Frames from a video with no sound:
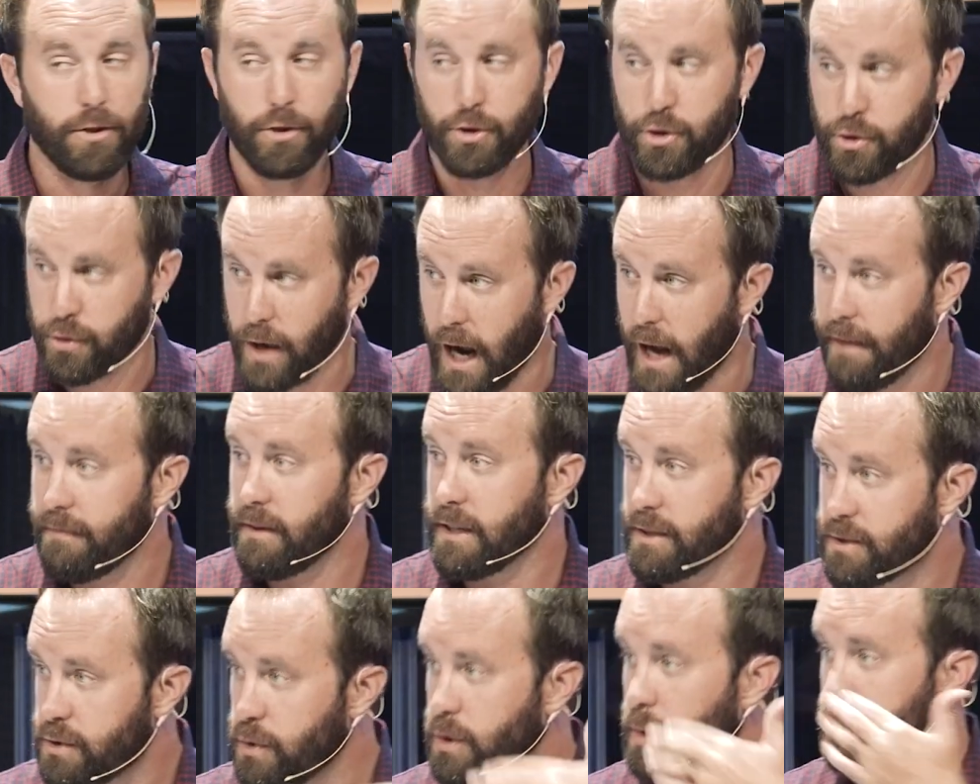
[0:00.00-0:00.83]
They're
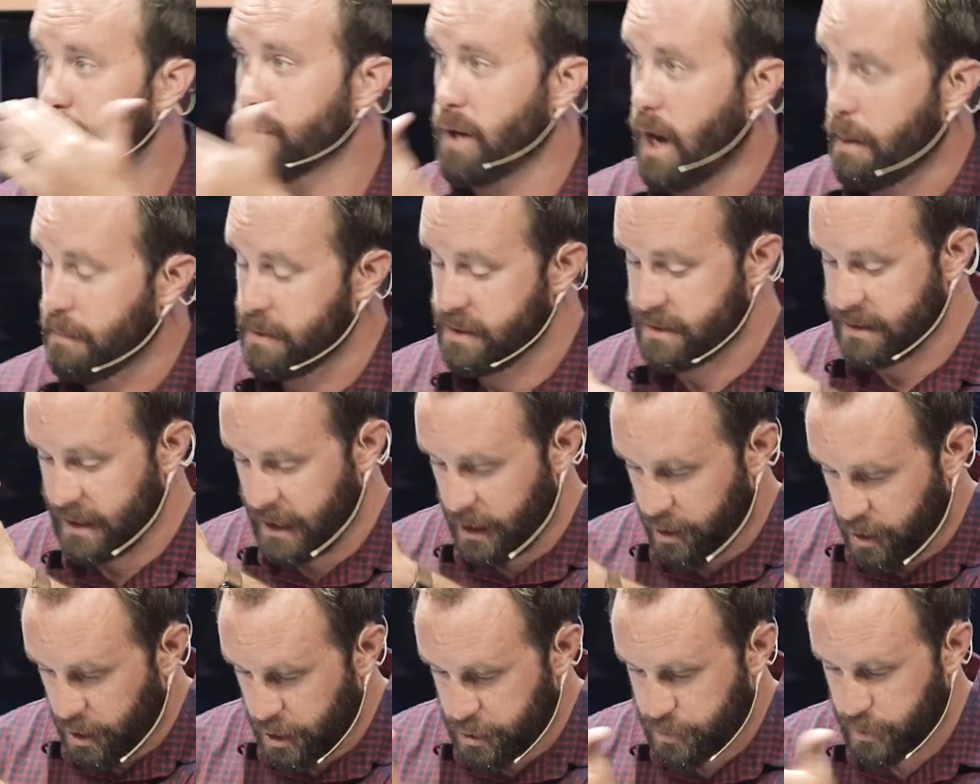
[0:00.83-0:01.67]
traveling to the promised
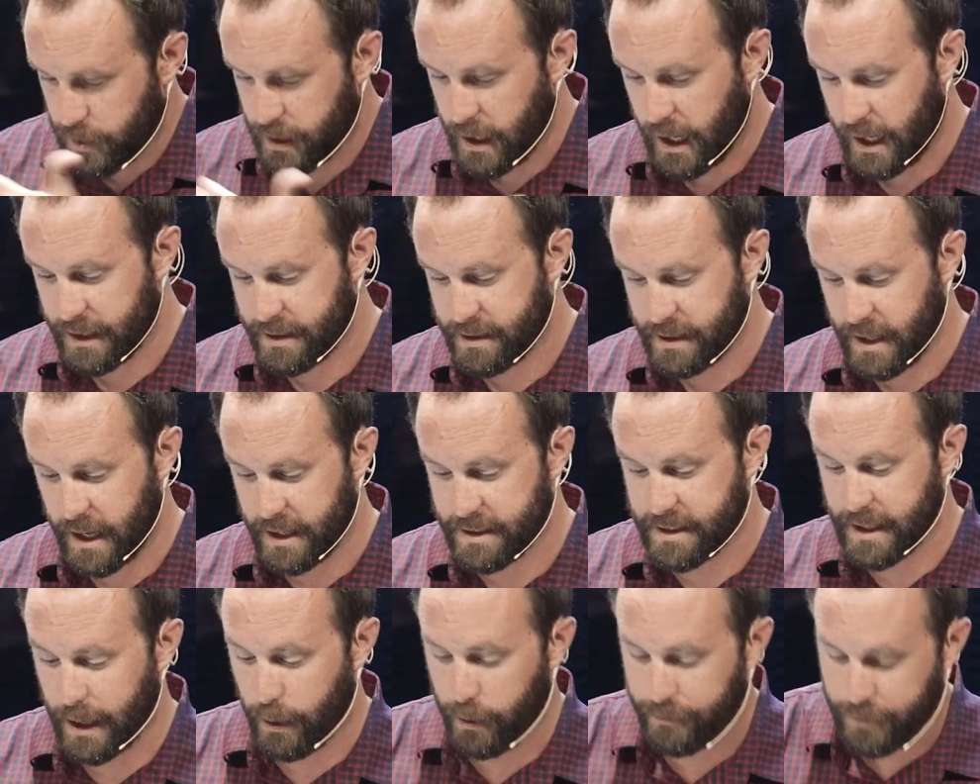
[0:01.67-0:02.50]
land. Here's what God
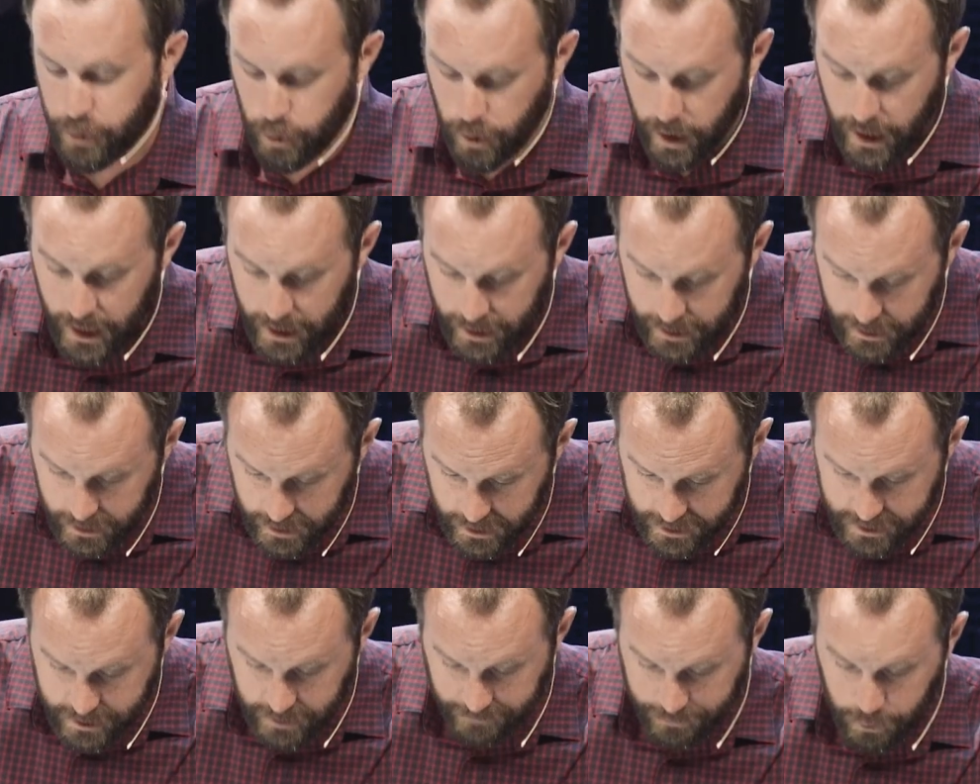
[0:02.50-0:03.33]
says. Now, if you,
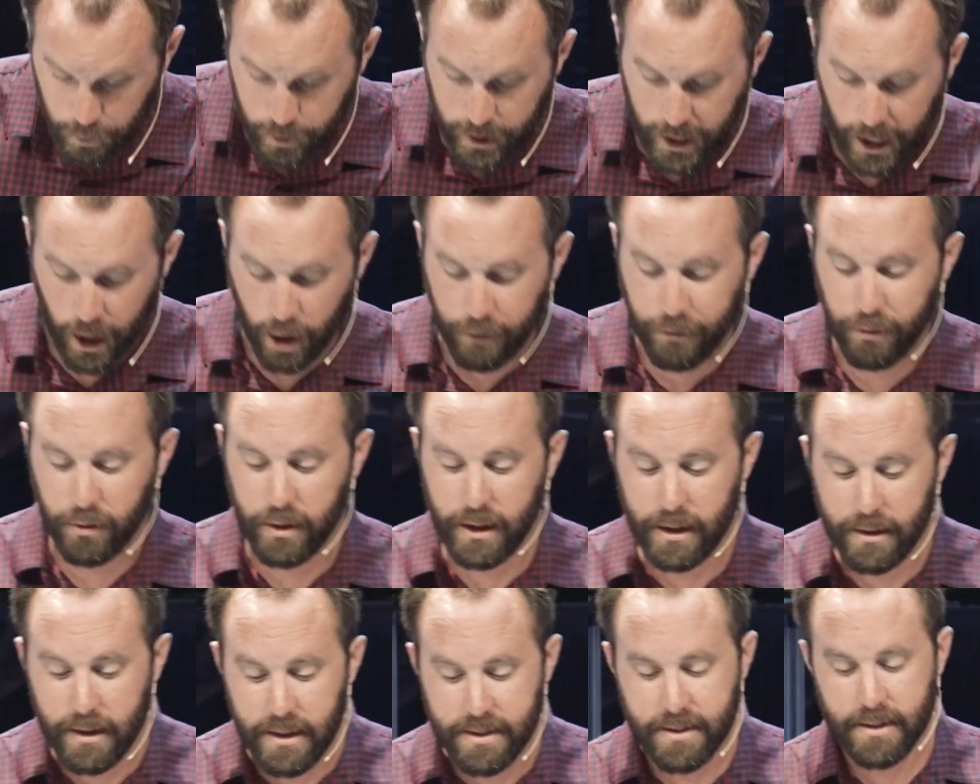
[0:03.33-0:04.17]
listen, if you
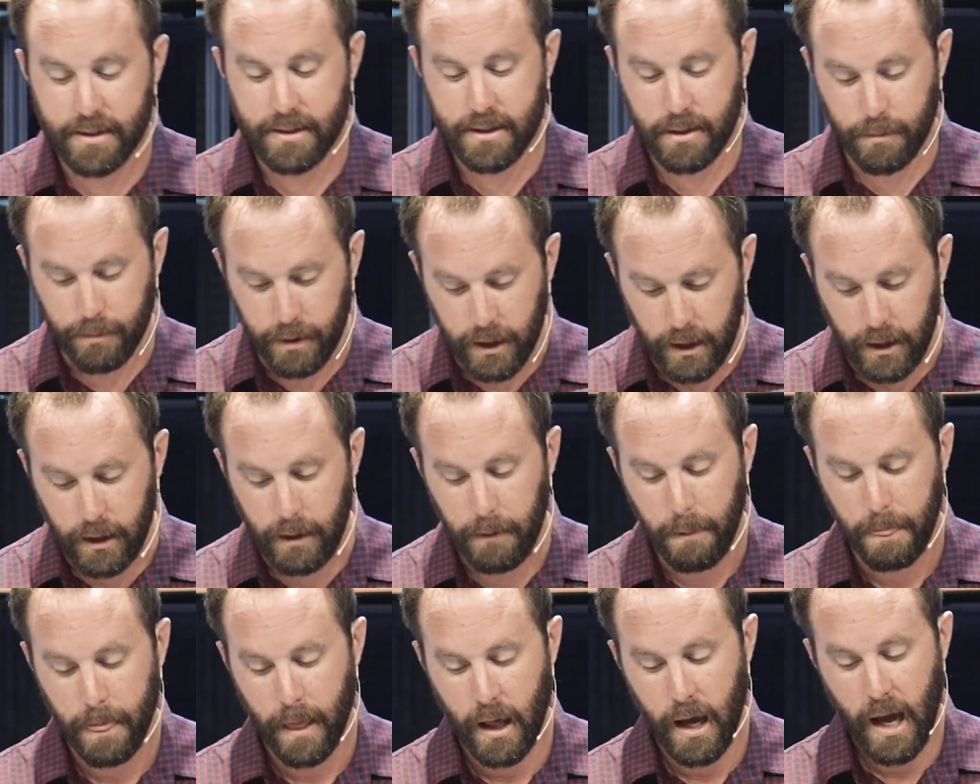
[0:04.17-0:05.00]
carefully listen to
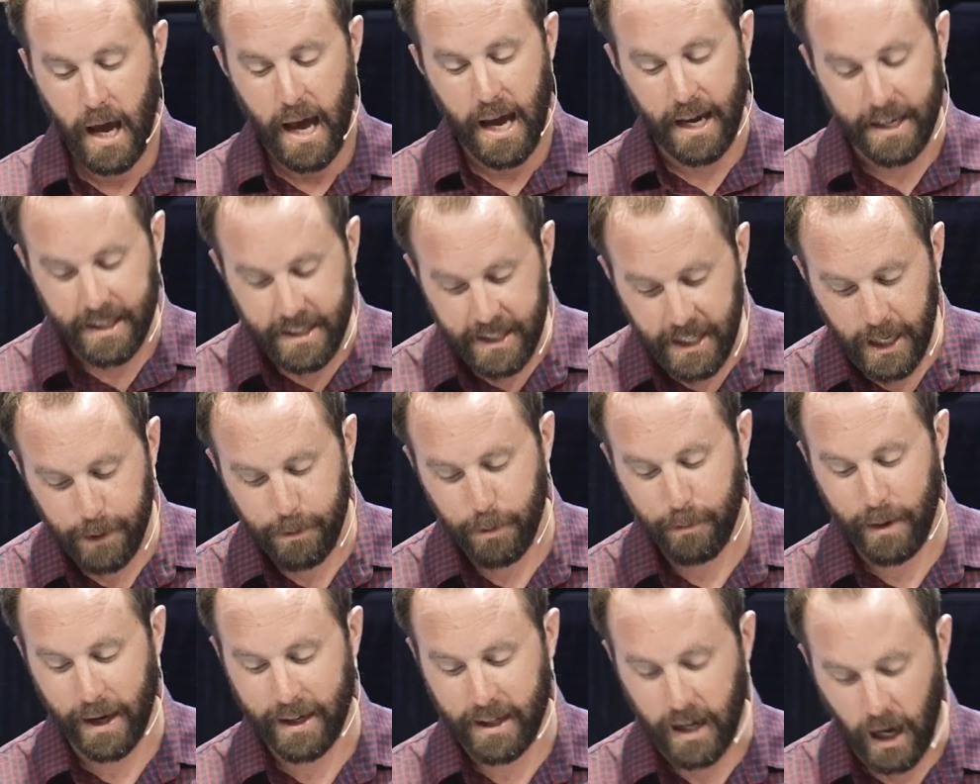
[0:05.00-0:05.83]
me and
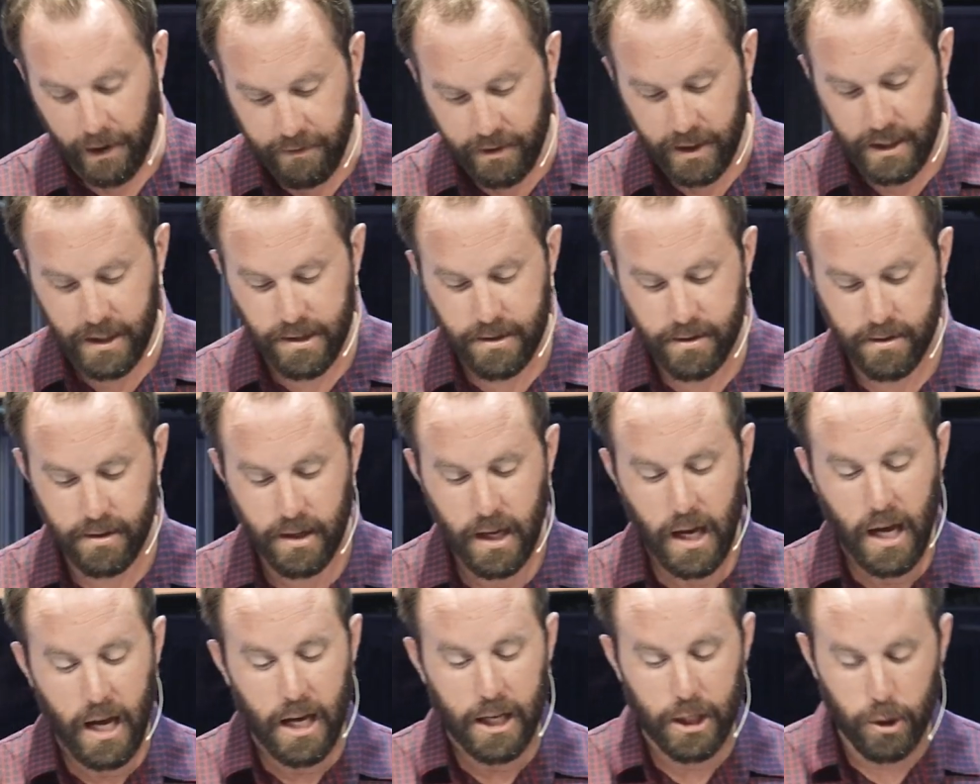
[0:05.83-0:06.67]
keep my covenant,
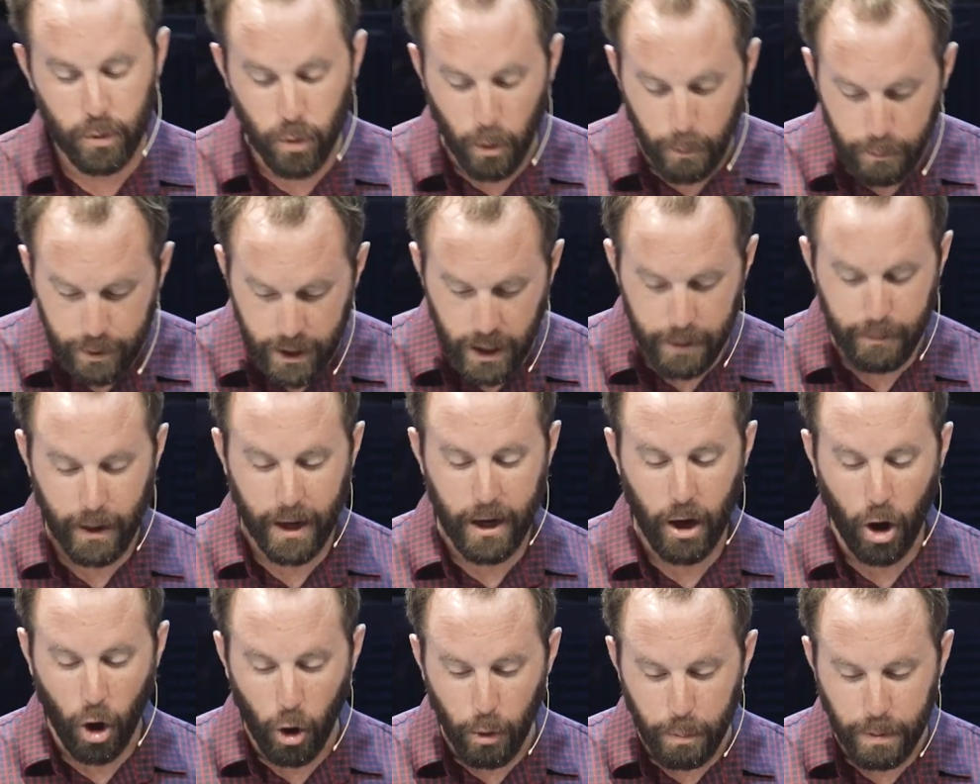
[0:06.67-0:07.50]
you will be
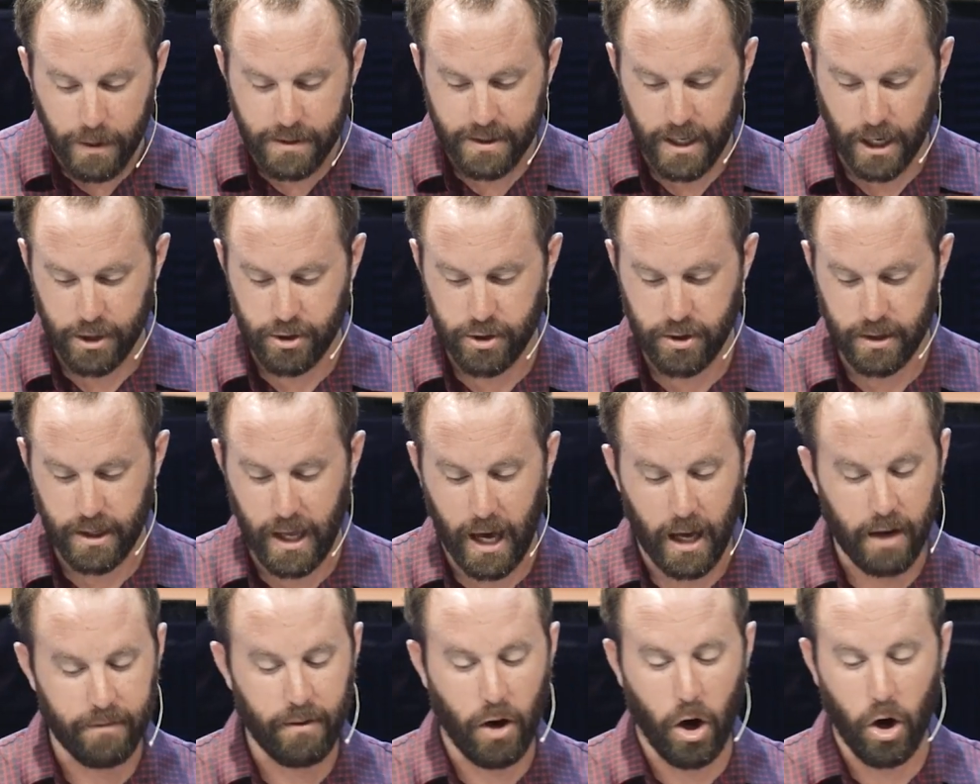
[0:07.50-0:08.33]
my own
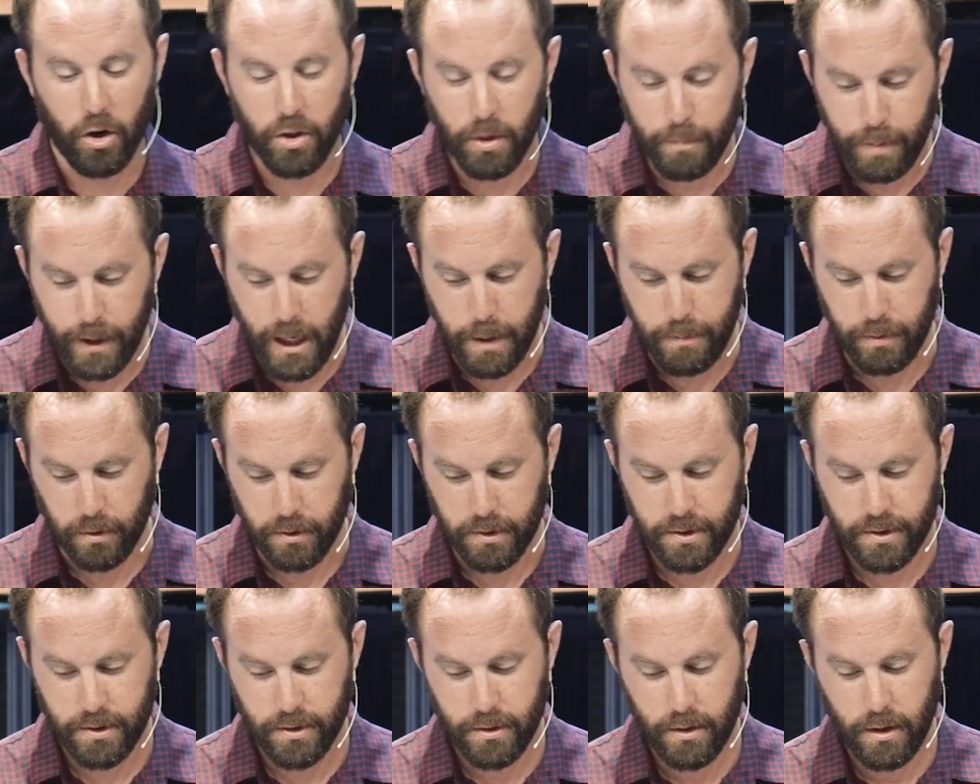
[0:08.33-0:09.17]
possession out of all the
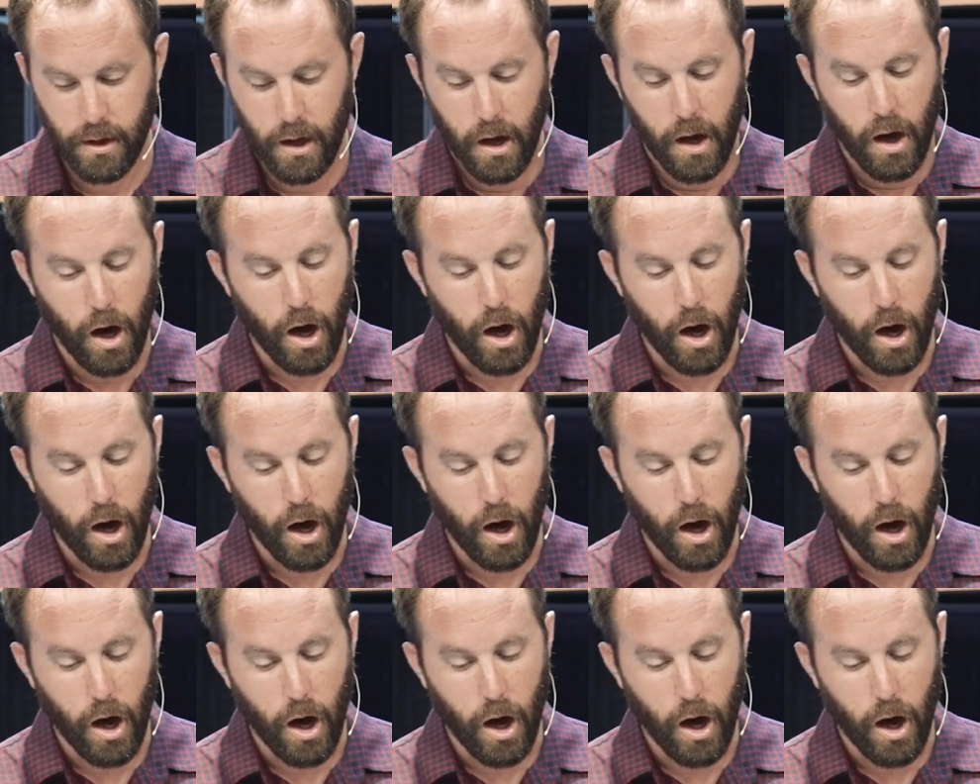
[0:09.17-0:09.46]
peoples.